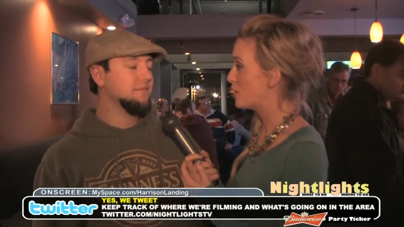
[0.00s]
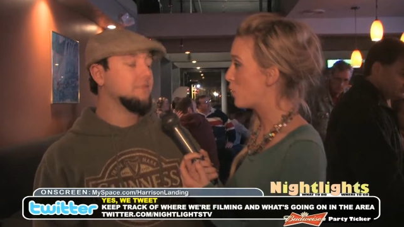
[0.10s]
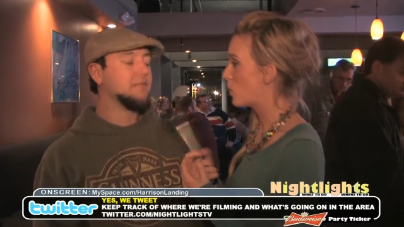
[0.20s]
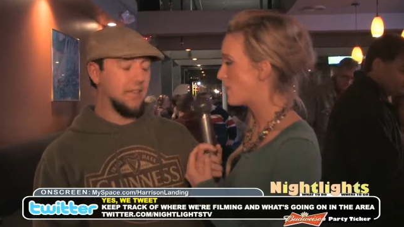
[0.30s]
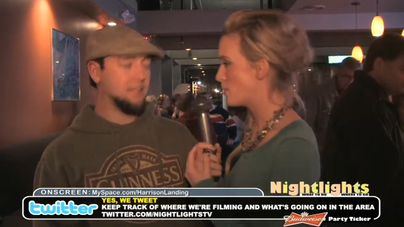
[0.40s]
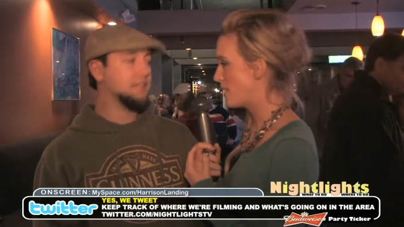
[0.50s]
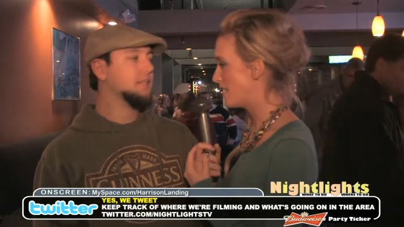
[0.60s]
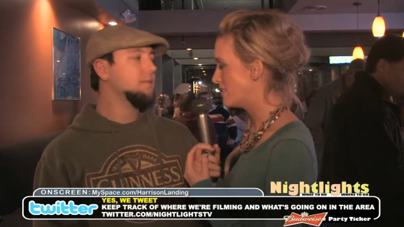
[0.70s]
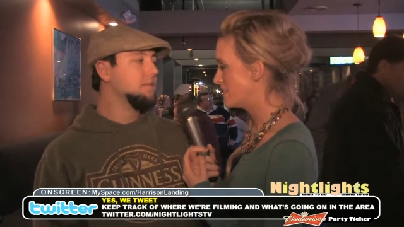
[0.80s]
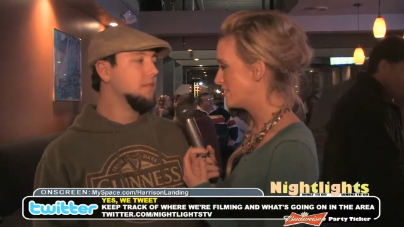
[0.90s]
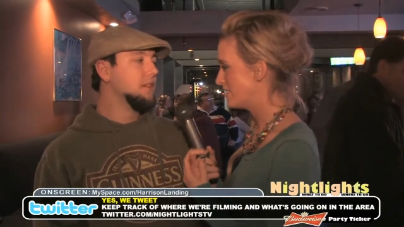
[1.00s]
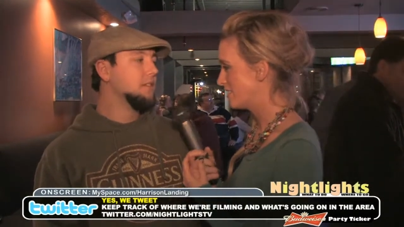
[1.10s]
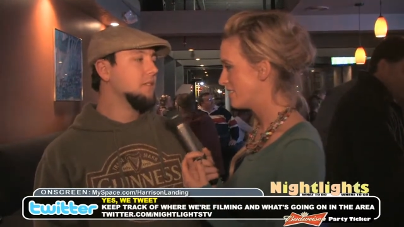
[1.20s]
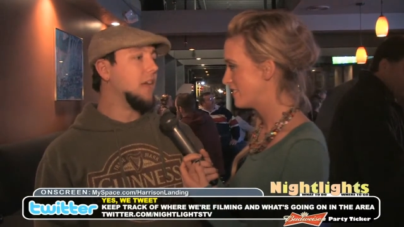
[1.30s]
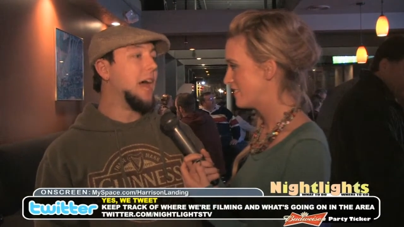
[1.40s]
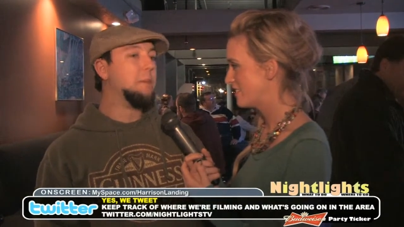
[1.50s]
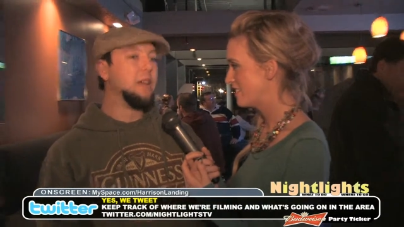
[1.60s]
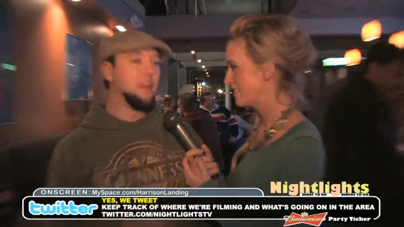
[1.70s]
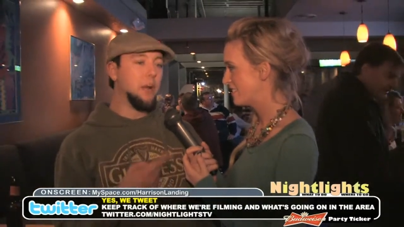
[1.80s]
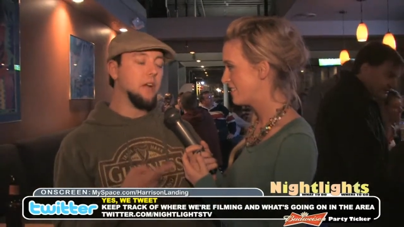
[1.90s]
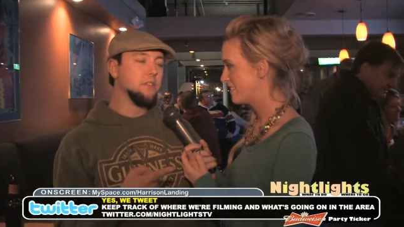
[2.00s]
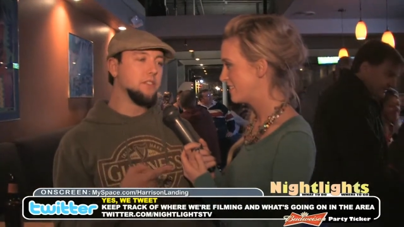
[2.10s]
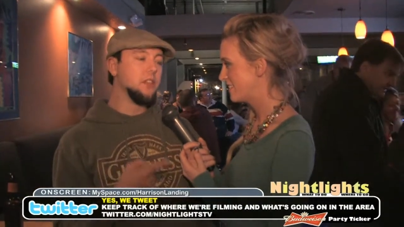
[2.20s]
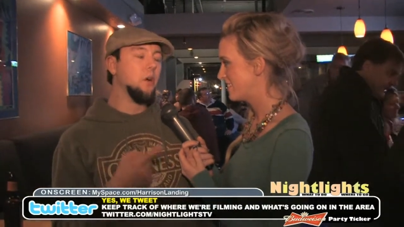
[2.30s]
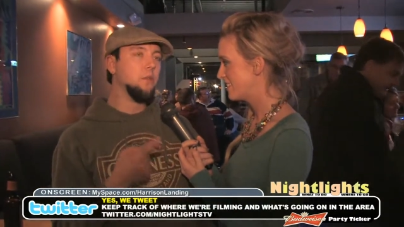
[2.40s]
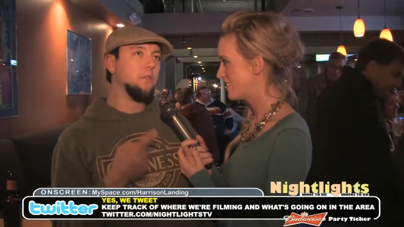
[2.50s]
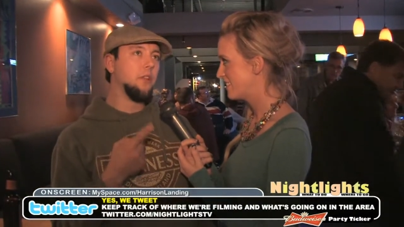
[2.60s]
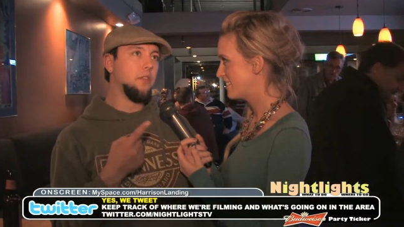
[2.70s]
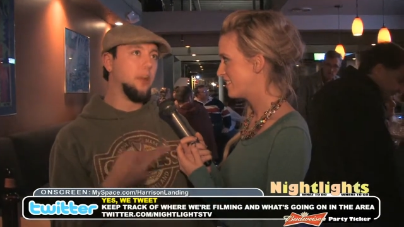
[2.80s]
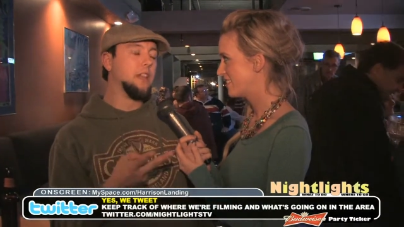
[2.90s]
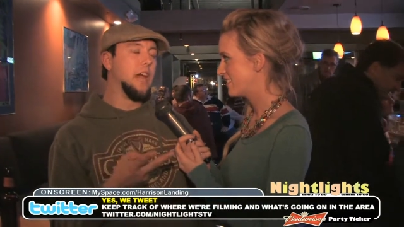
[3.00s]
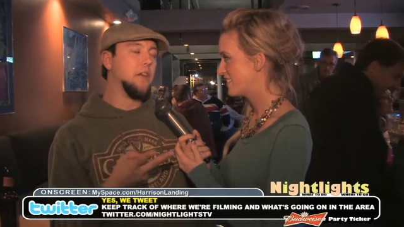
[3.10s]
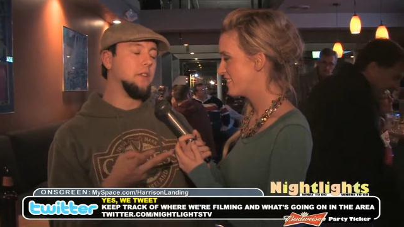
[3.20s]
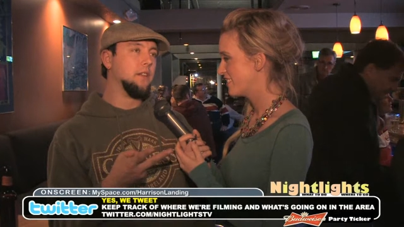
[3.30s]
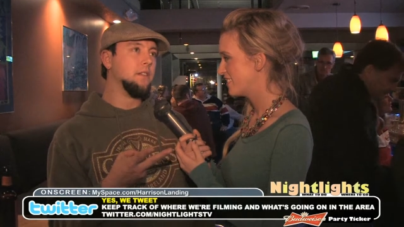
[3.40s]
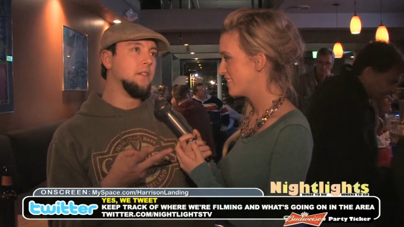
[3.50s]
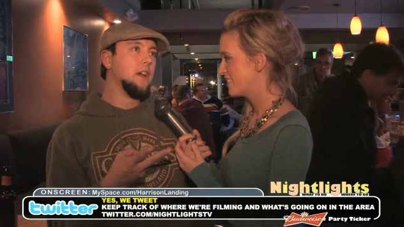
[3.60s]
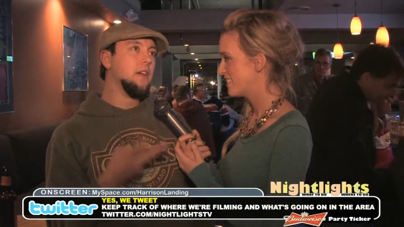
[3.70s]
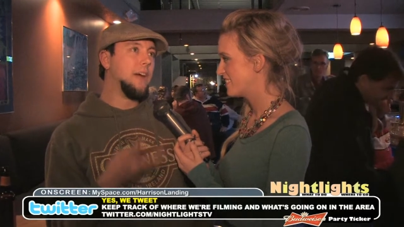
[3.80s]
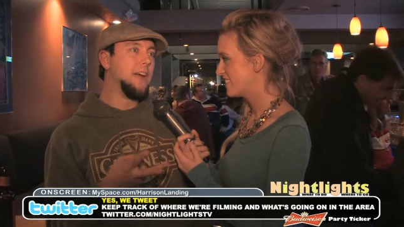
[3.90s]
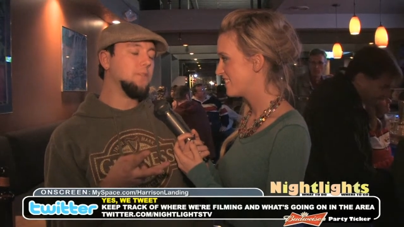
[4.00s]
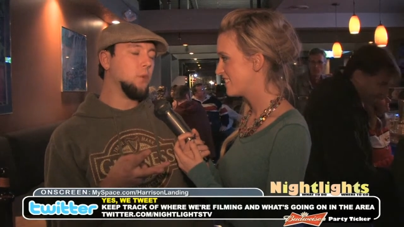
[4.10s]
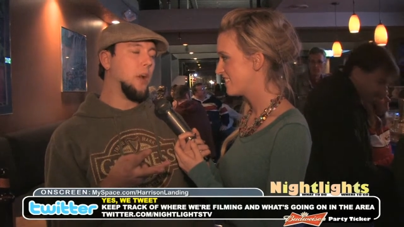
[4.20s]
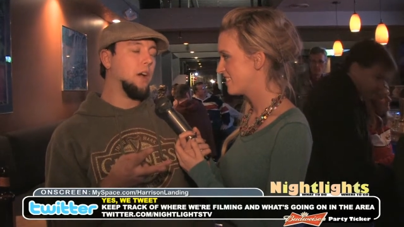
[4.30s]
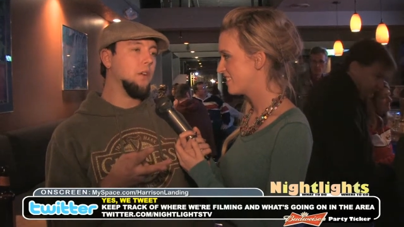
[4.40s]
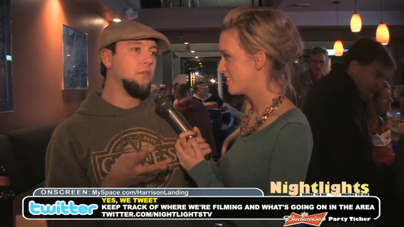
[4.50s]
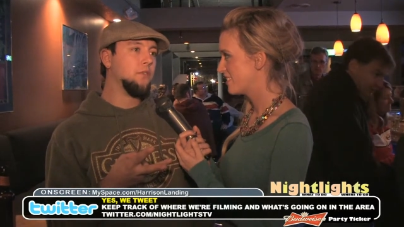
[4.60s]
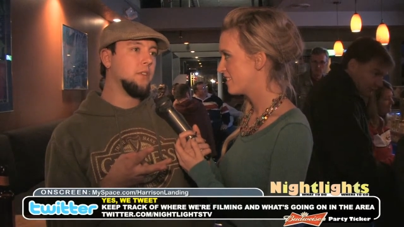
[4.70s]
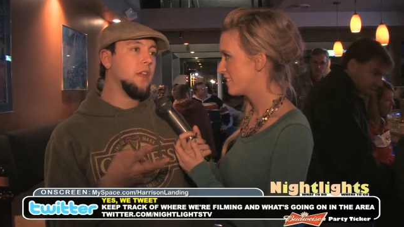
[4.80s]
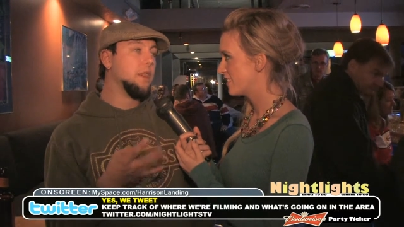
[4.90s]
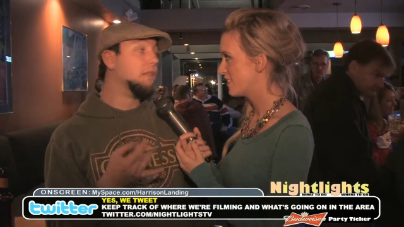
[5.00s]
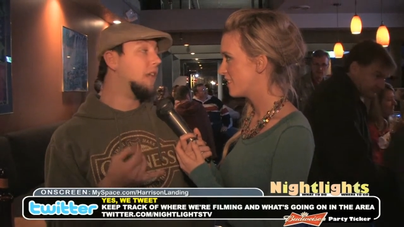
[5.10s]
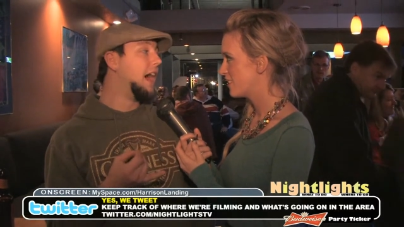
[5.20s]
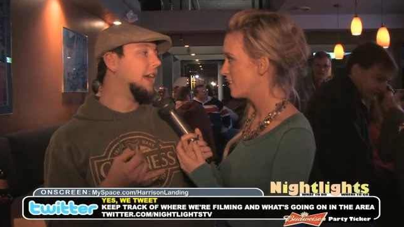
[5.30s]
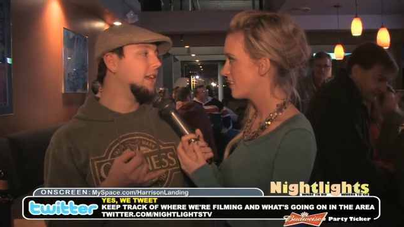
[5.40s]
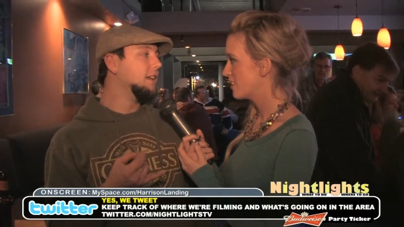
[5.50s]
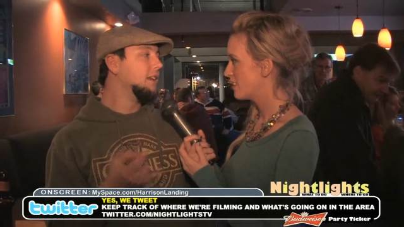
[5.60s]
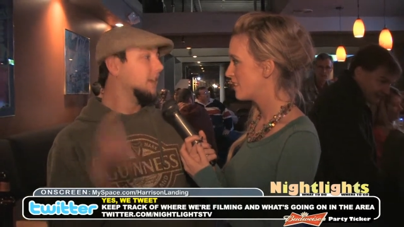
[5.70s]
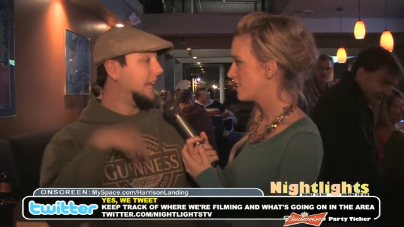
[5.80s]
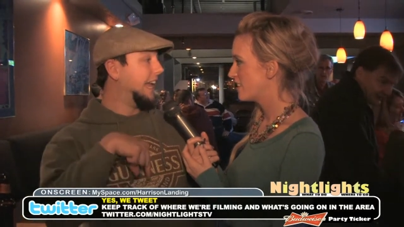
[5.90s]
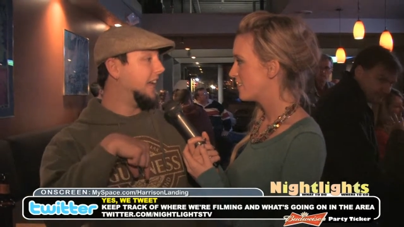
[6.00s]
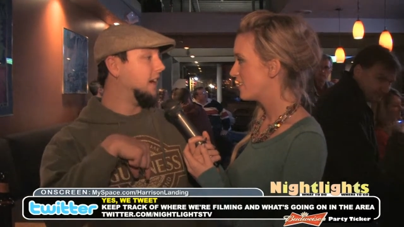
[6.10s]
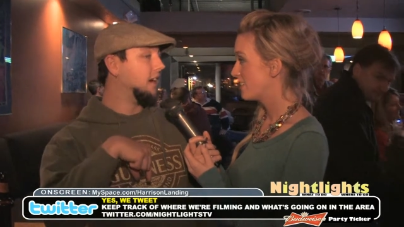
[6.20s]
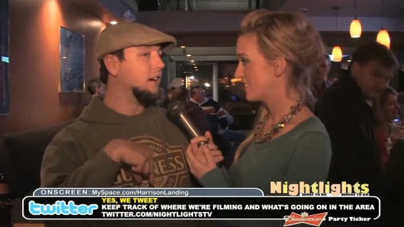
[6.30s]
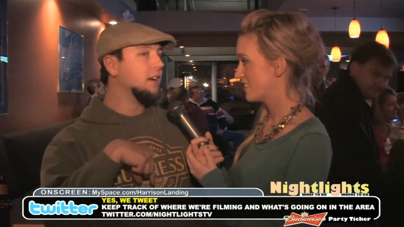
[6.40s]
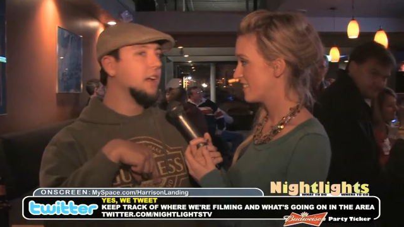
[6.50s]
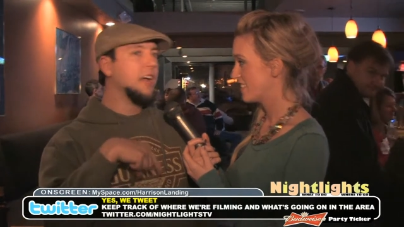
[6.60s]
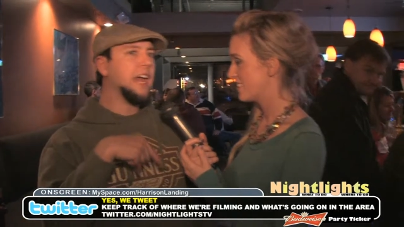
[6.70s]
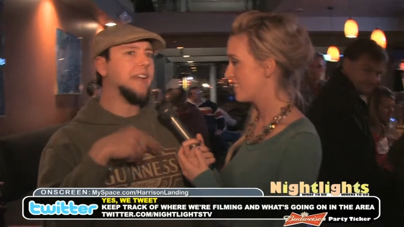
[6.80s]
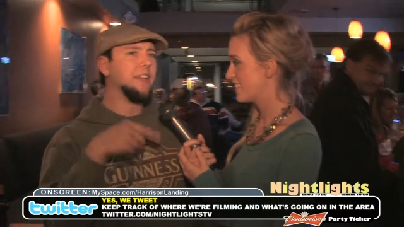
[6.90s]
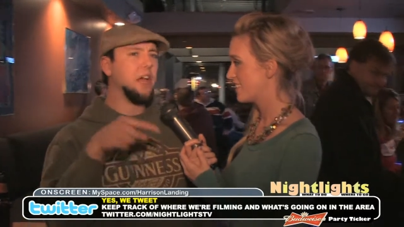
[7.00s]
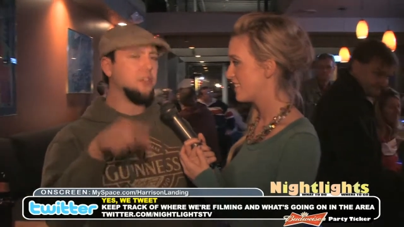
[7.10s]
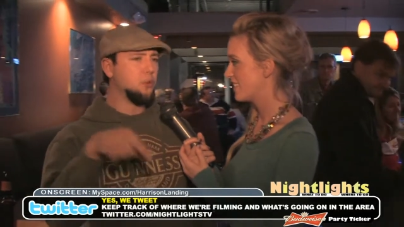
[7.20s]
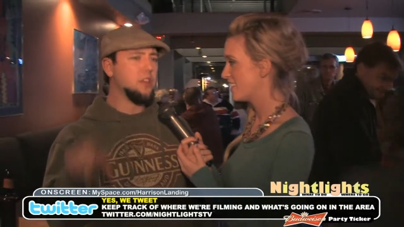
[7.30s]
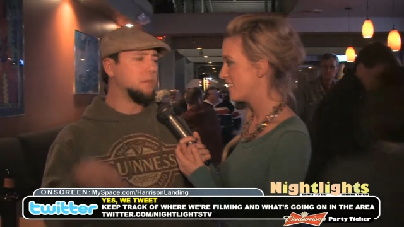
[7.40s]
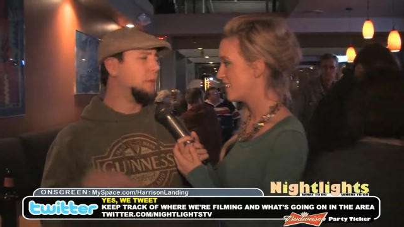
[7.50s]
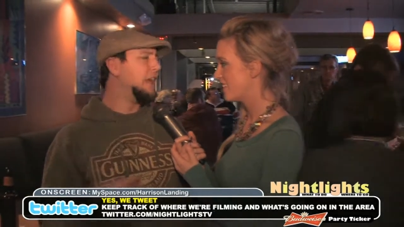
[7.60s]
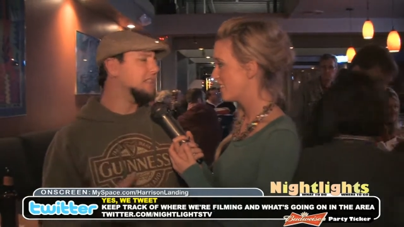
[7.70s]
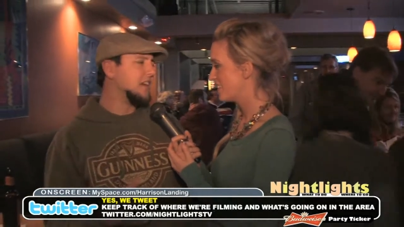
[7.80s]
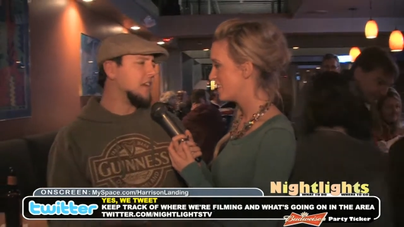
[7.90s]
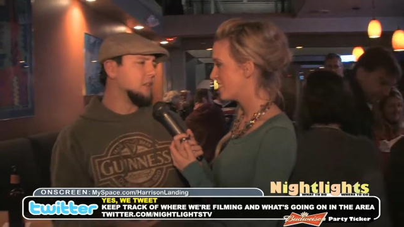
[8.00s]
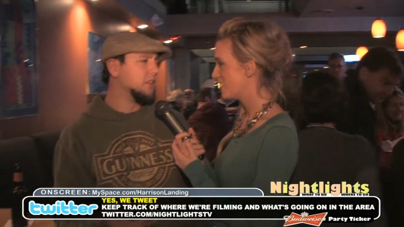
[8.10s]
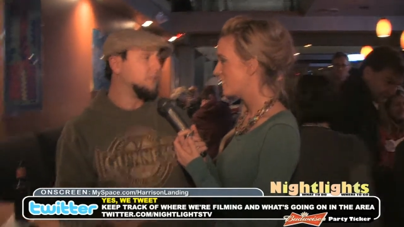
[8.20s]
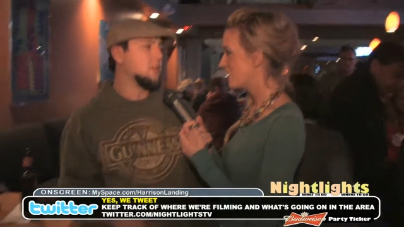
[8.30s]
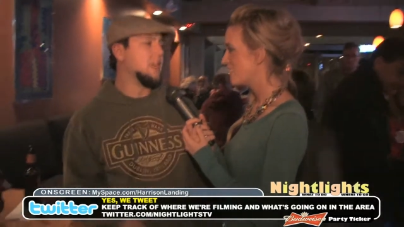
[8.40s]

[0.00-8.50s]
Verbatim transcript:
Speaker 1: Where have you been? I've been to Brownstone, 311, 512, The Vine, here, and like three other places. I don't even know their